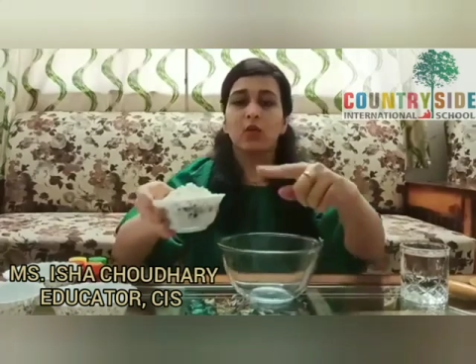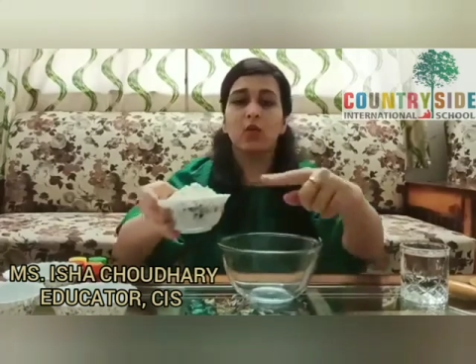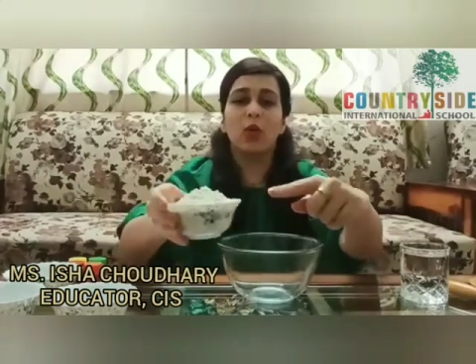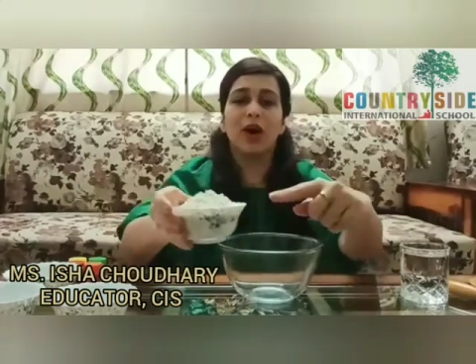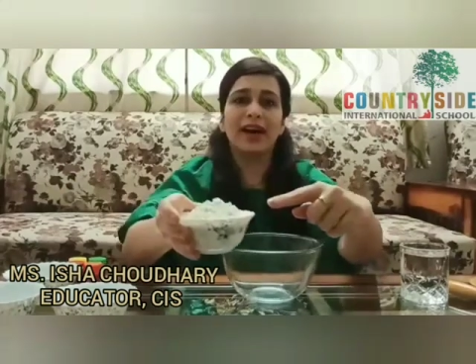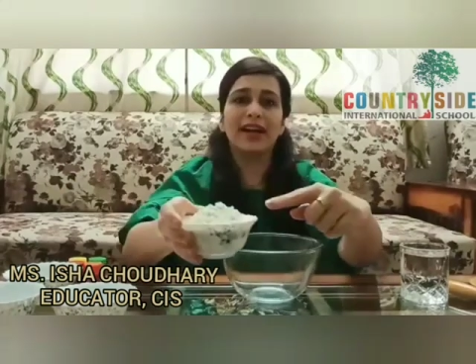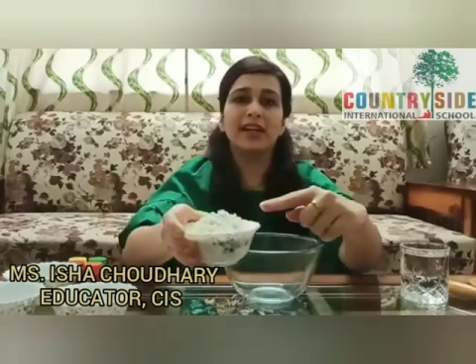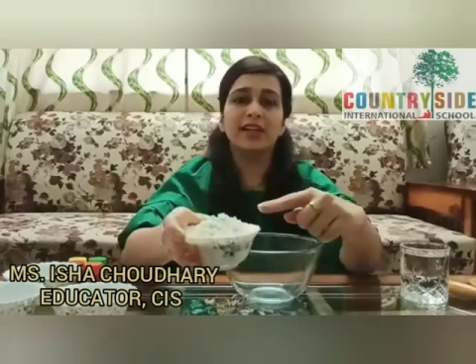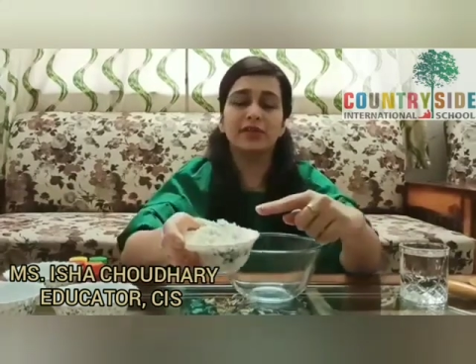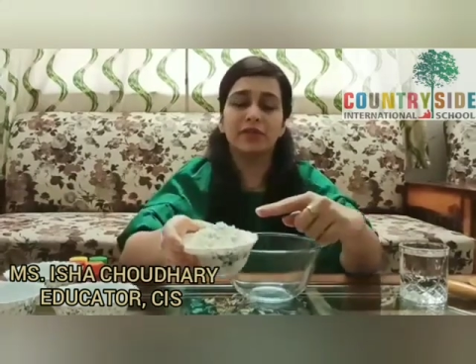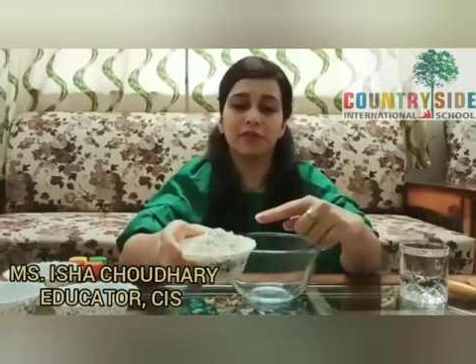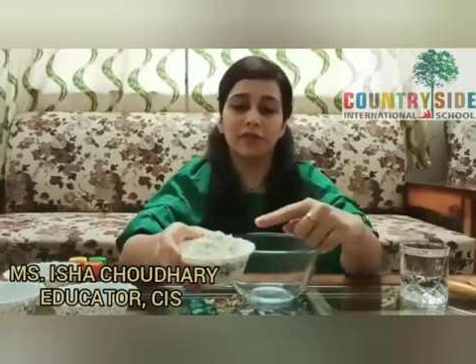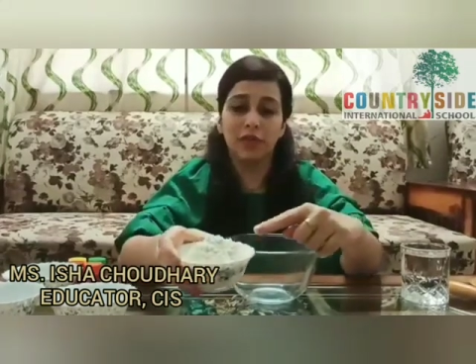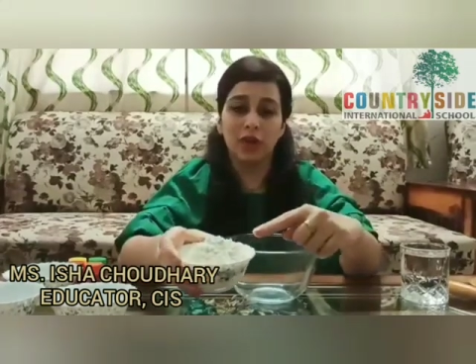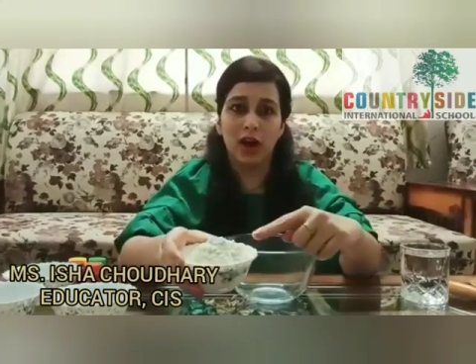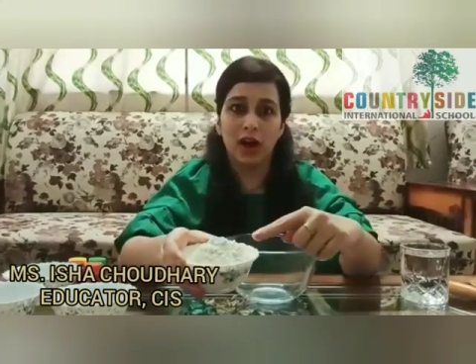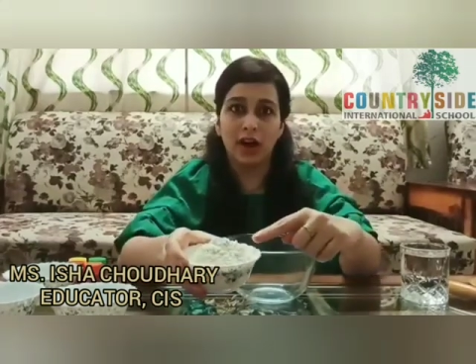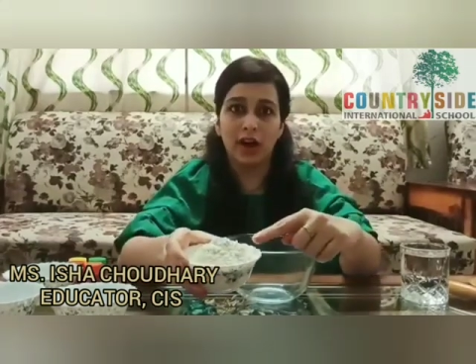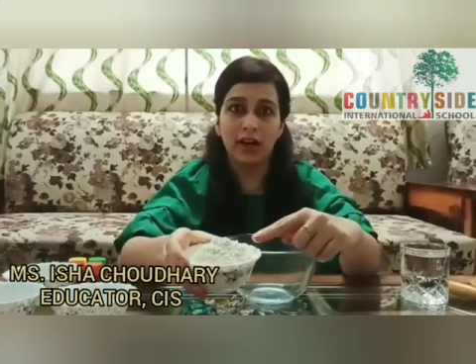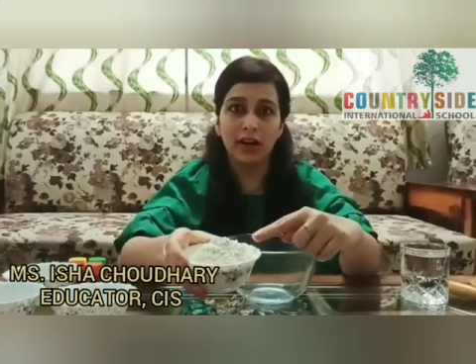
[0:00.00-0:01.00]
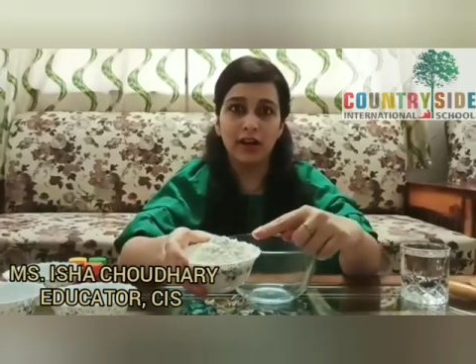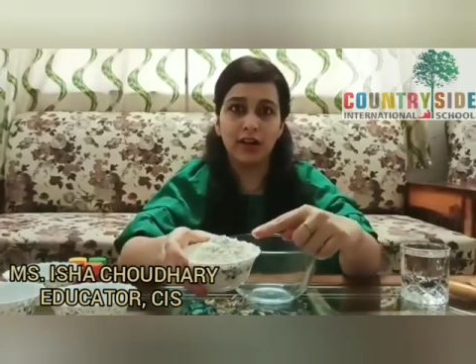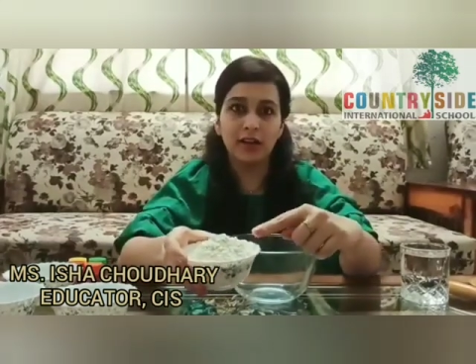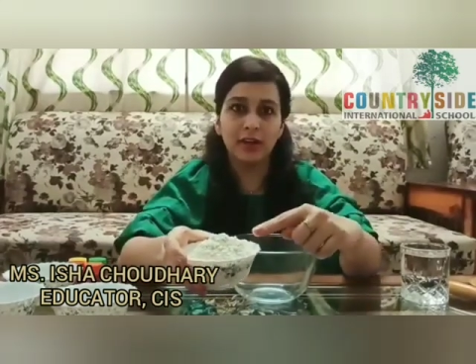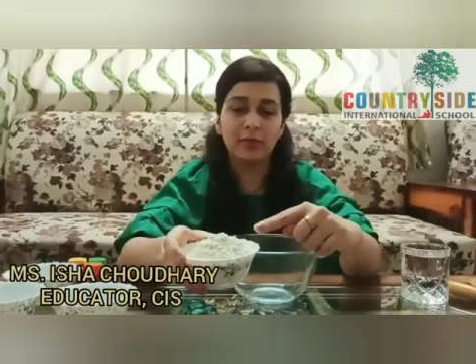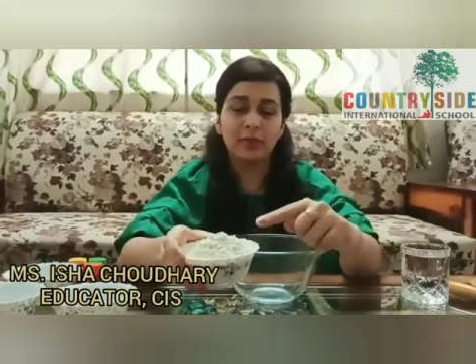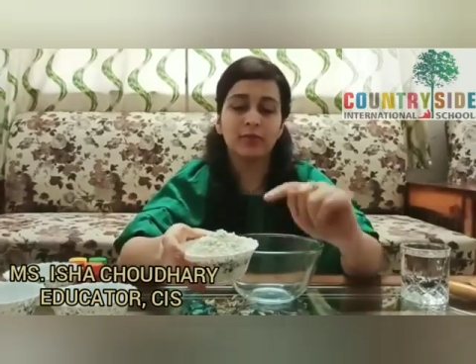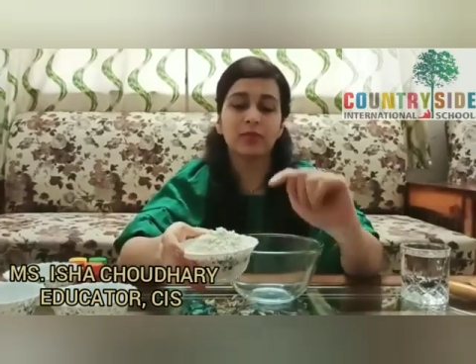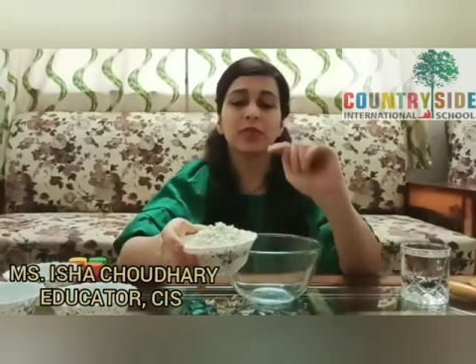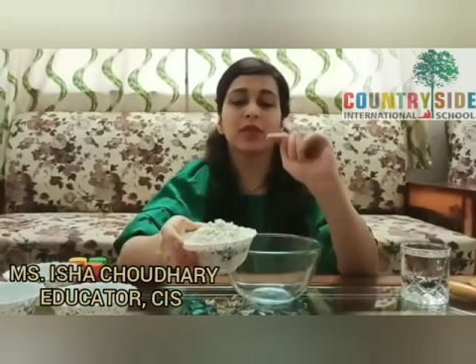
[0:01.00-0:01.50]
white flour,
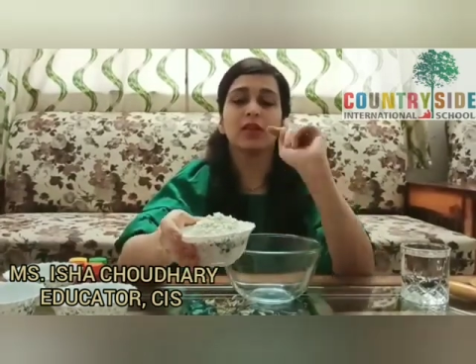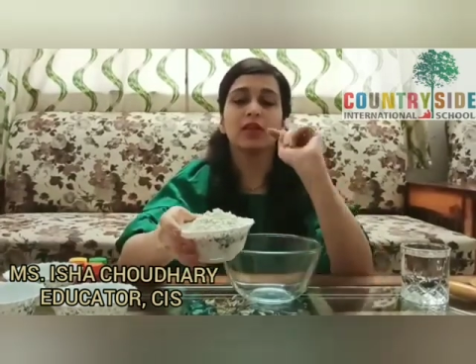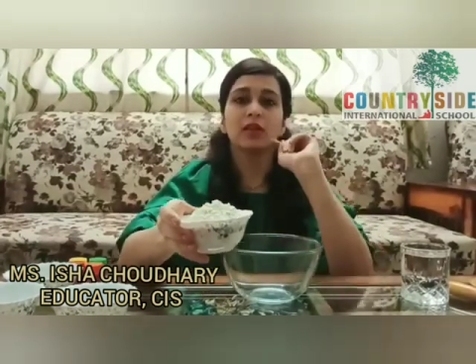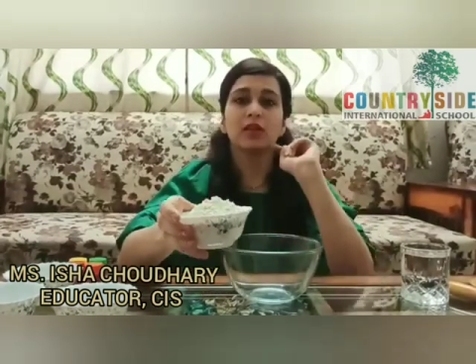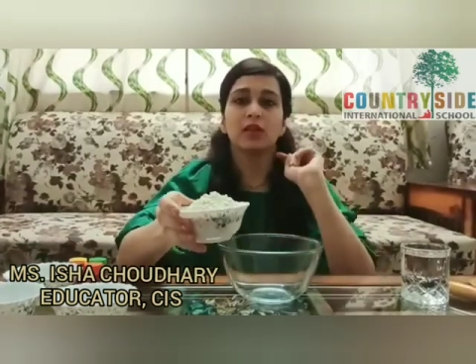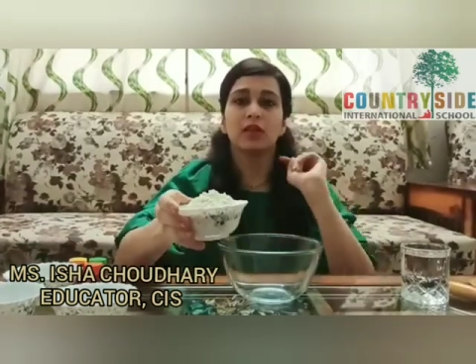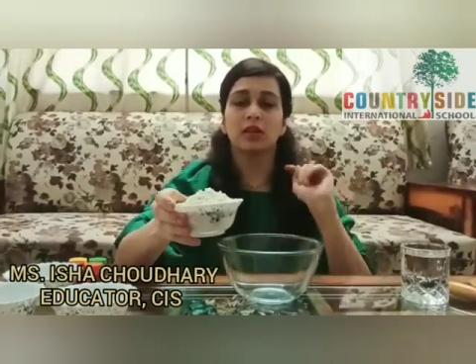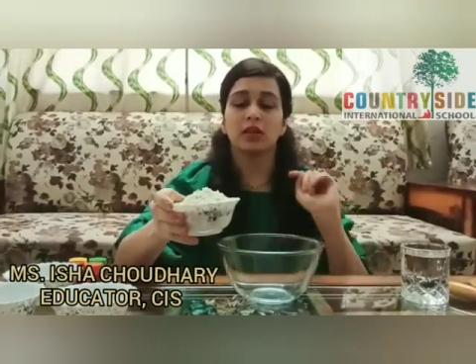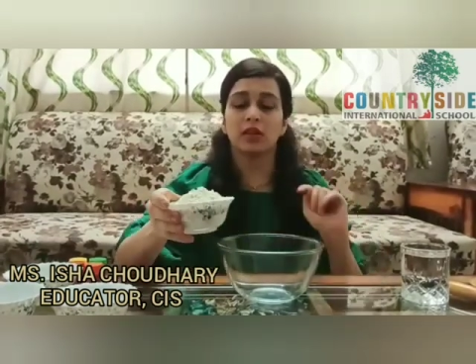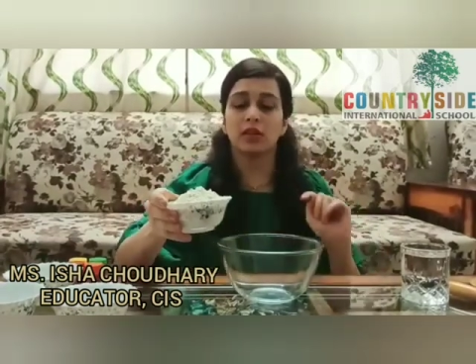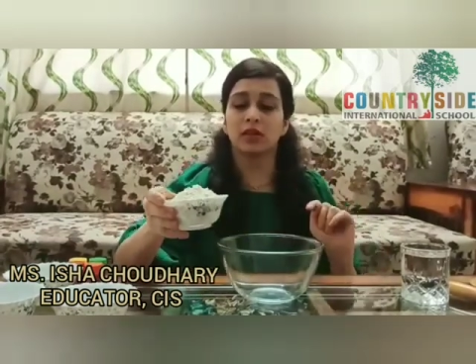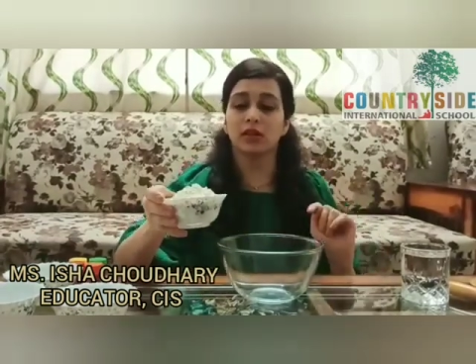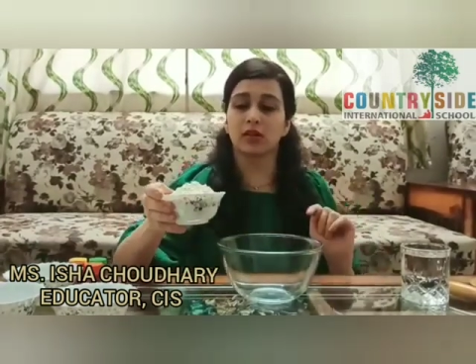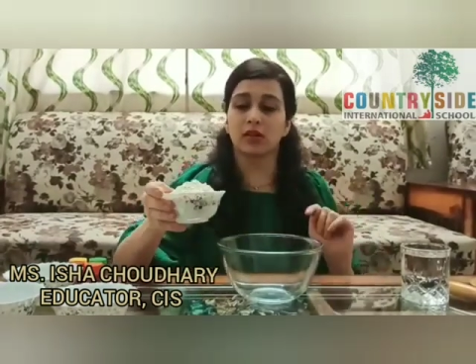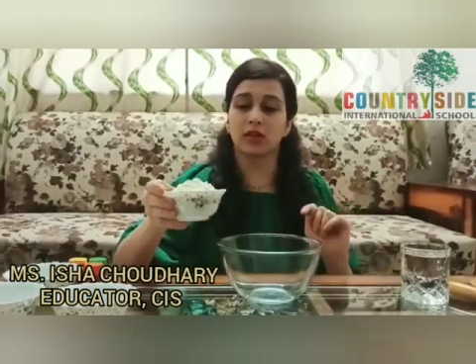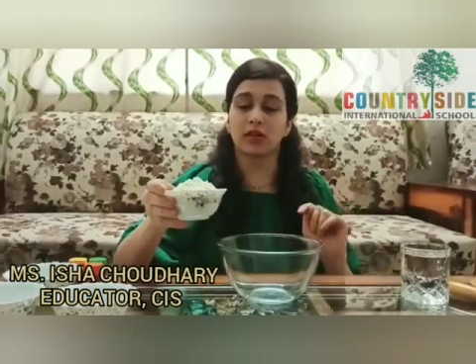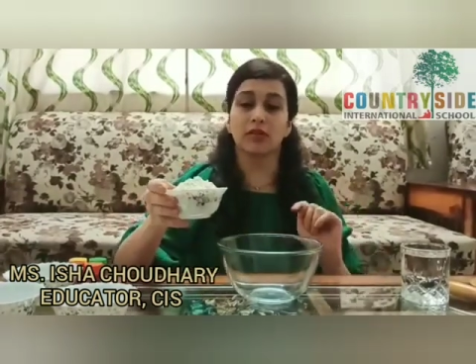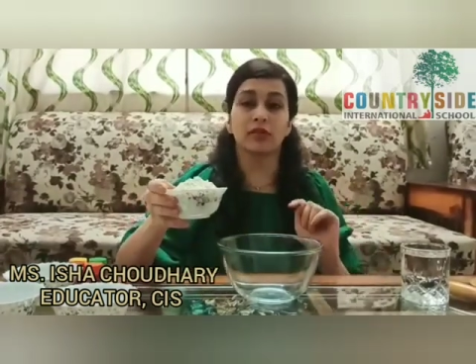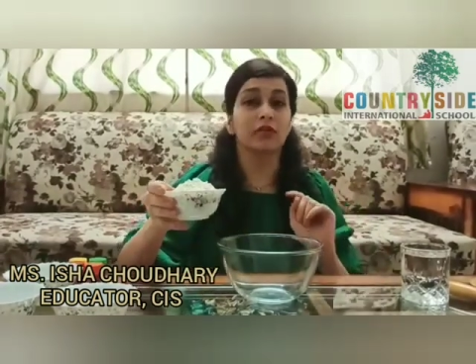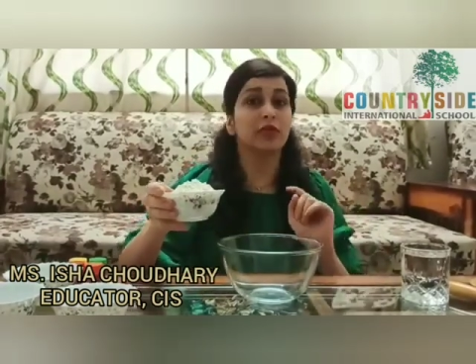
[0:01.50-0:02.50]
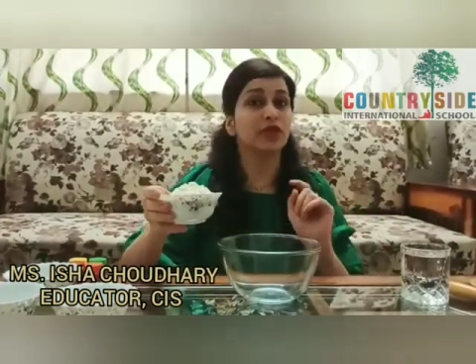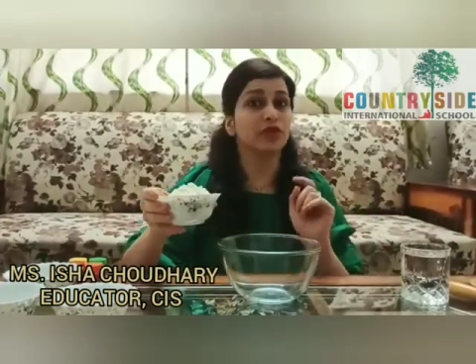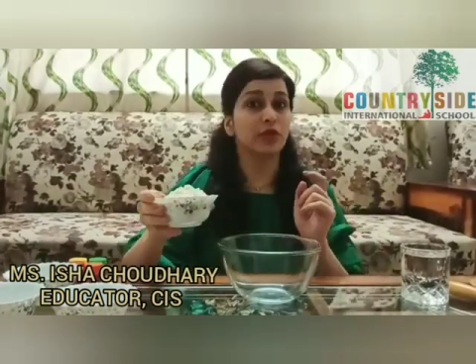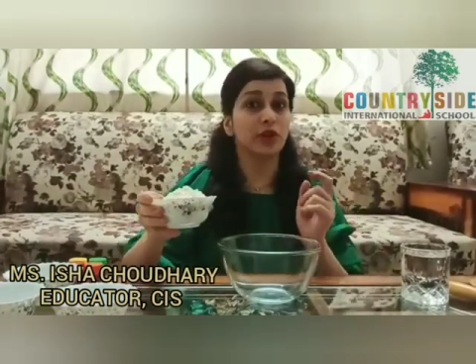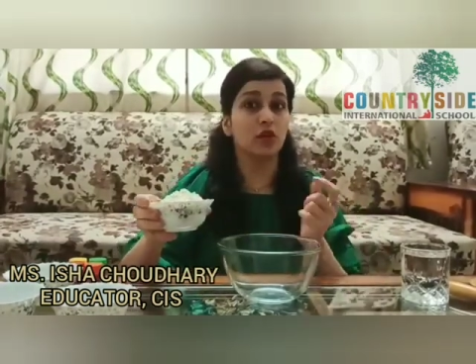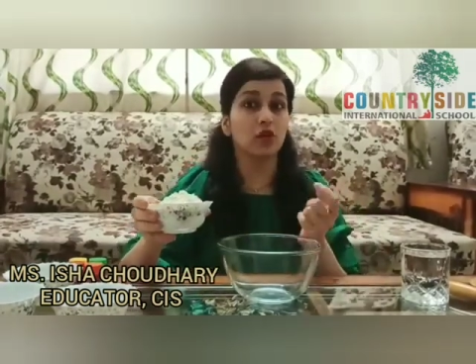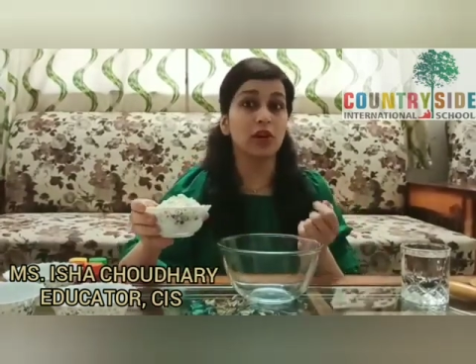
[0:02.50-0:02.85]
which